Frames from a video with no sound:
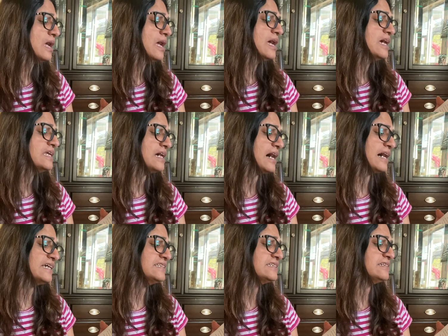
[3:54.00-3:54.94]
And
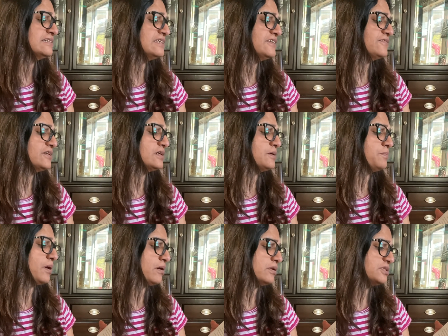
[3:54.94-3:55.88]
I didn't even
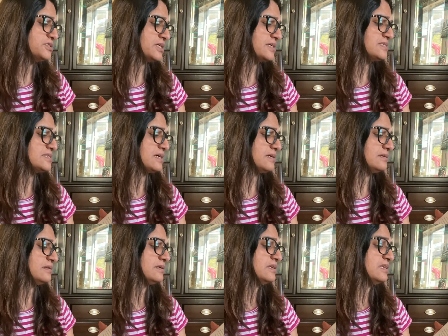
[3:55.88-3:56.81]
apologize yet.
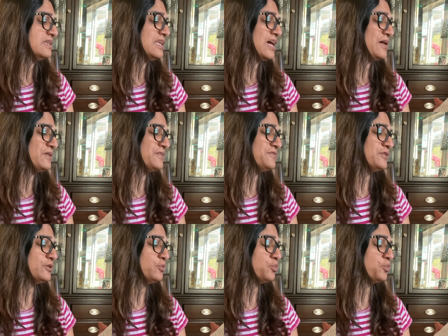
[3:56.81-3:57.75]
Now I
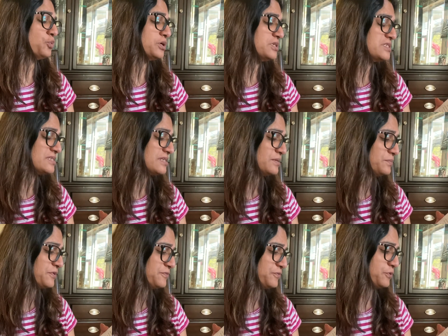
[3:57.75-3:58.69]
feel worse than
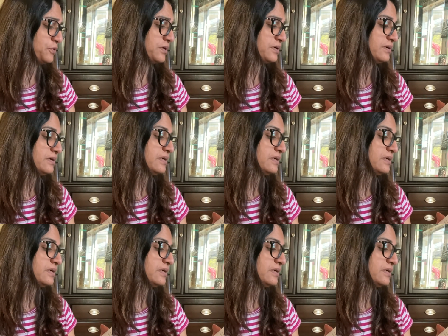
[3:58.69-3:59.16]
before.